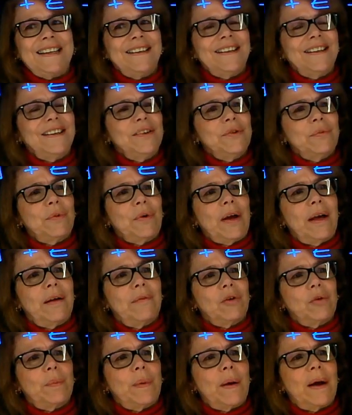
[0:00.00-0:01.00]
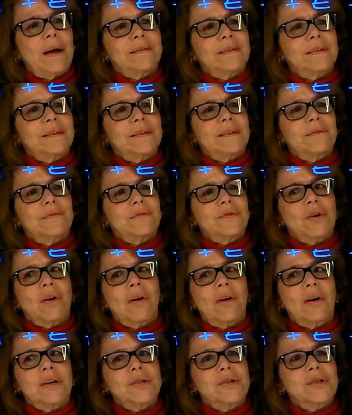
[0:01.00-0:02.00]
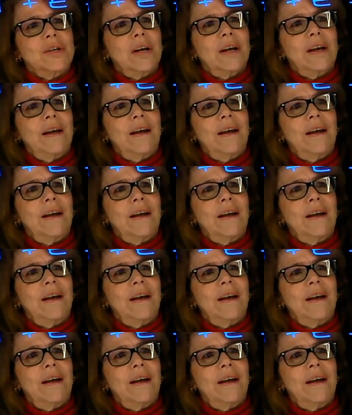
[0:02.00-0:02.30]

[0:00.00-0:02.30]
Here you will have a positive charge.